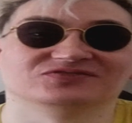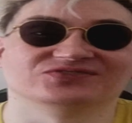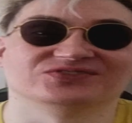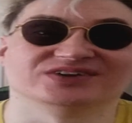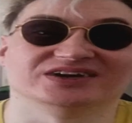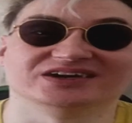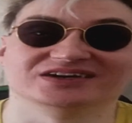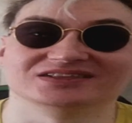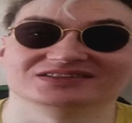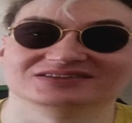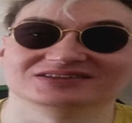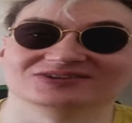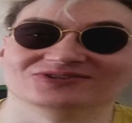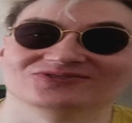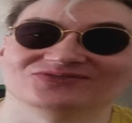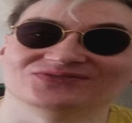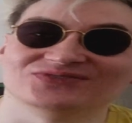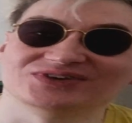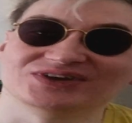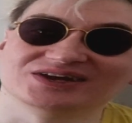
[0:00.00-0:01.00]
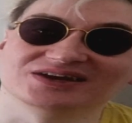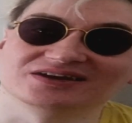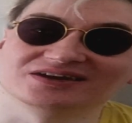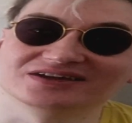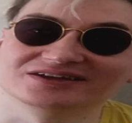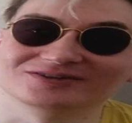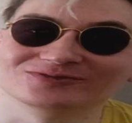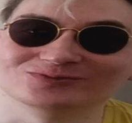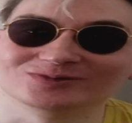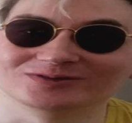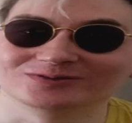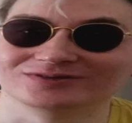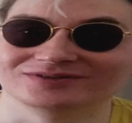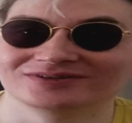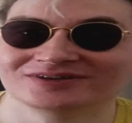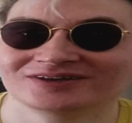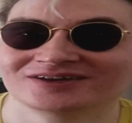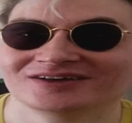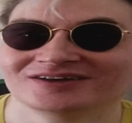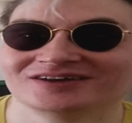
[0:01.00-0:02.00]
faith in Finland when
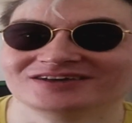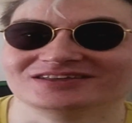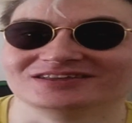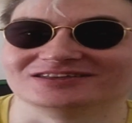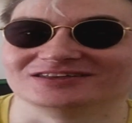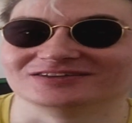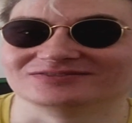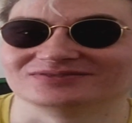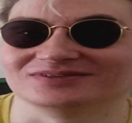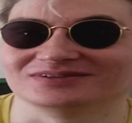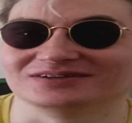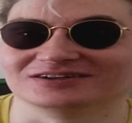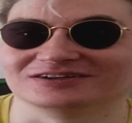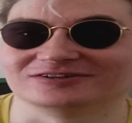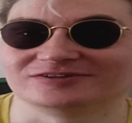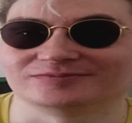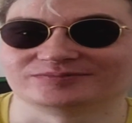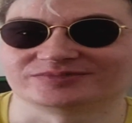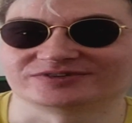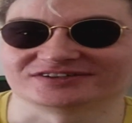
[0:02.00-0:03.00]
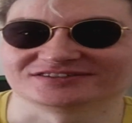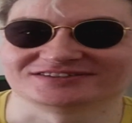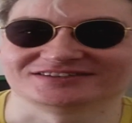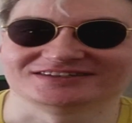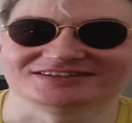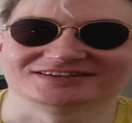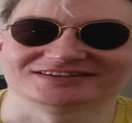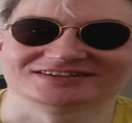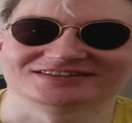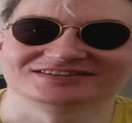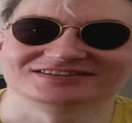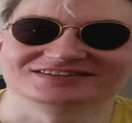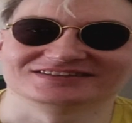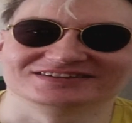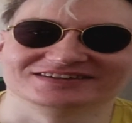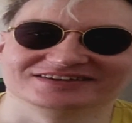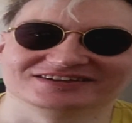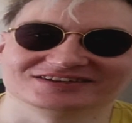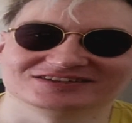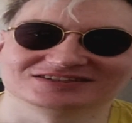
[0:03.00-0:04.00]
even our president
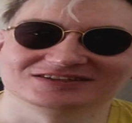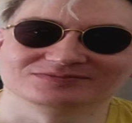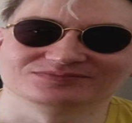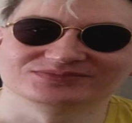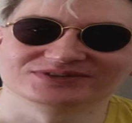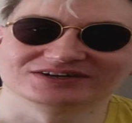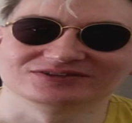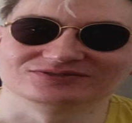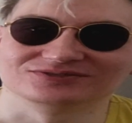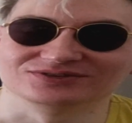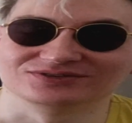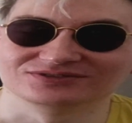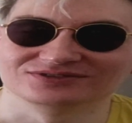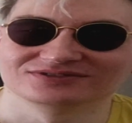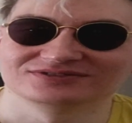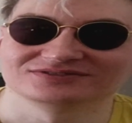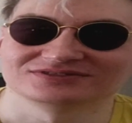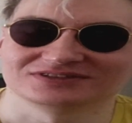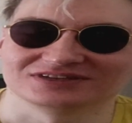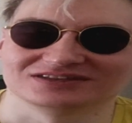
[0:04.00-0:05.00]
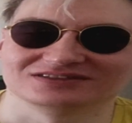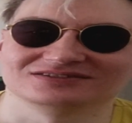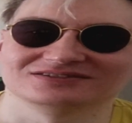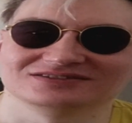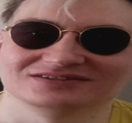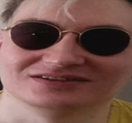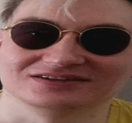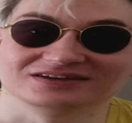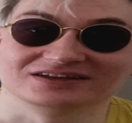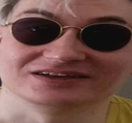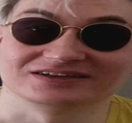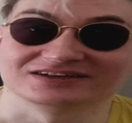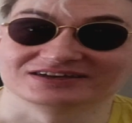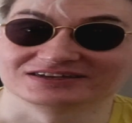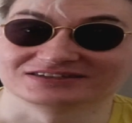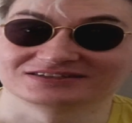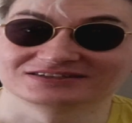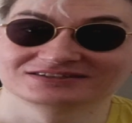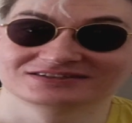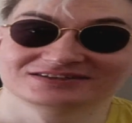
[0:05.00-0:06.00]
talks about that, like
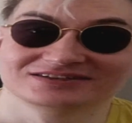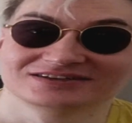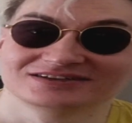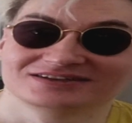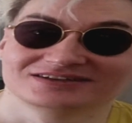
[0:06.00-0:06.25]
has